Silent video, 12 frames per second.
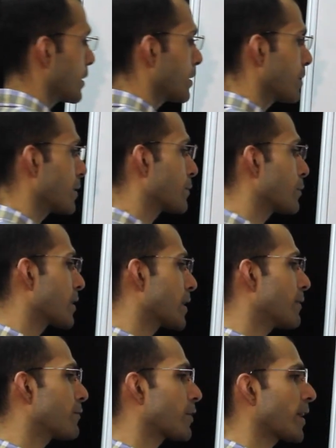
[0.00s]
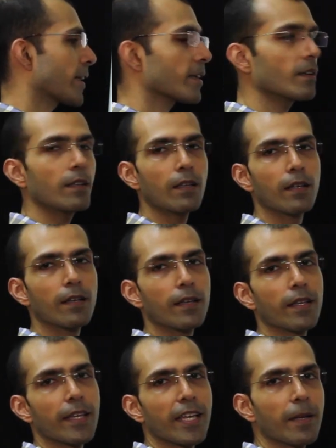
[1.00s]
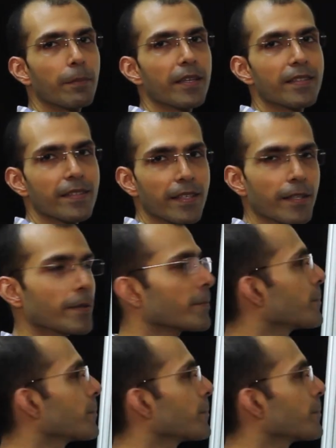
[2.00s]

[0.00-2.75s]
This will give triangle ABC.